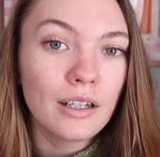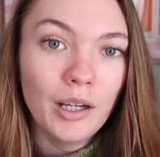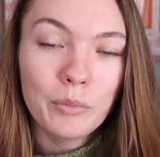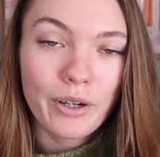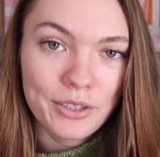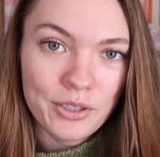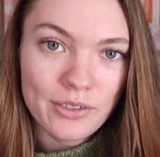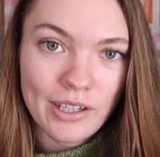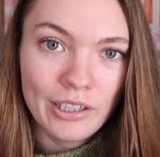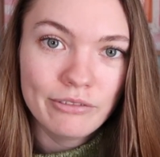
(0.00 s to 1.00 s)
cut
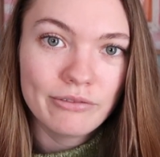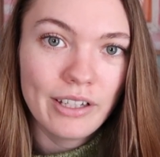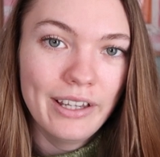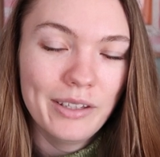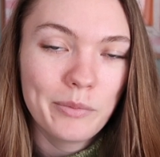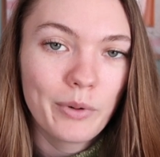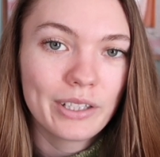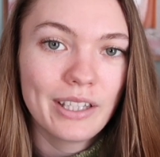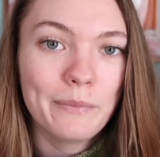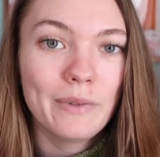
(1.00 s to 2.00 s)
branches off and
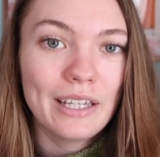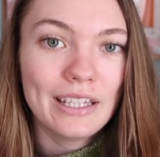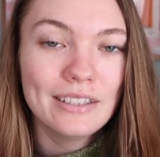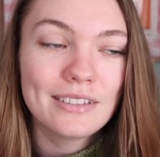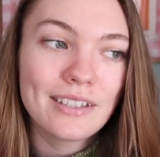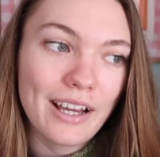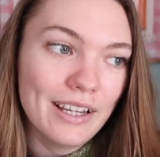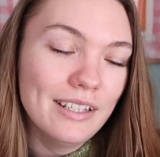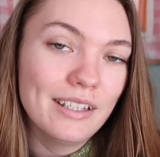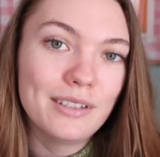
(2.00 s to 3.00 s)
bring them
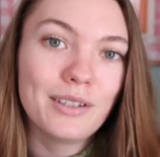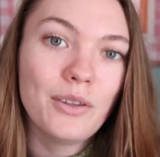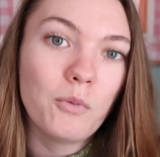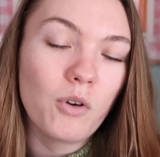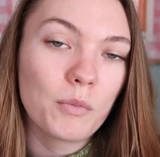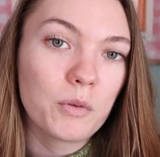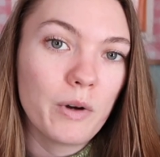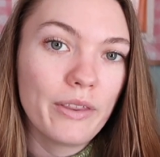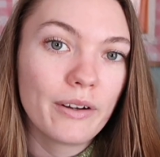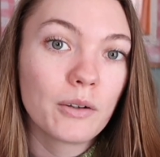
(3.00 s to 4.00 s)
inside into the warmer
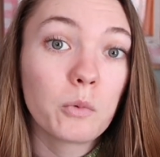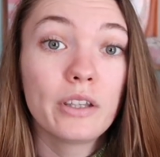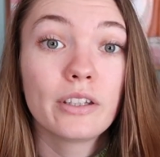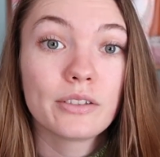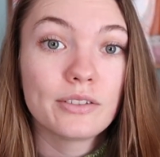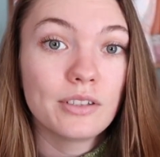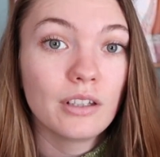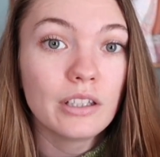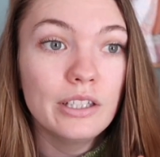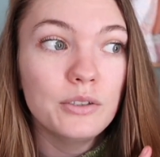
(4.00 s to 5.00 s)
weather when they're
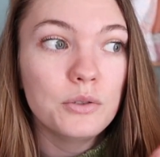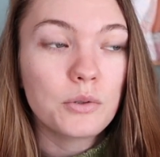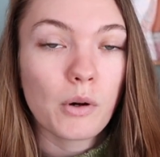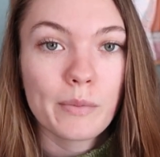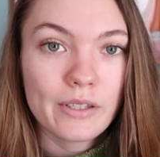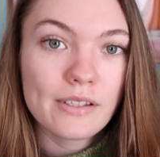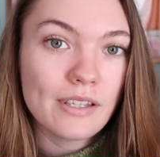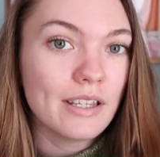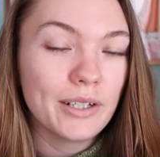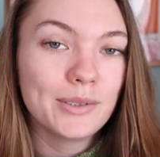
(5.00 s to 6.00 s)
still in
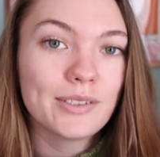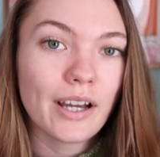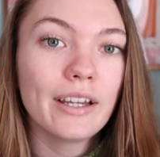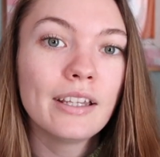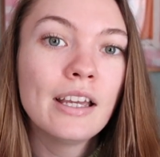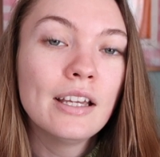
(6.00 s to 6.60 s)
dormancy outside.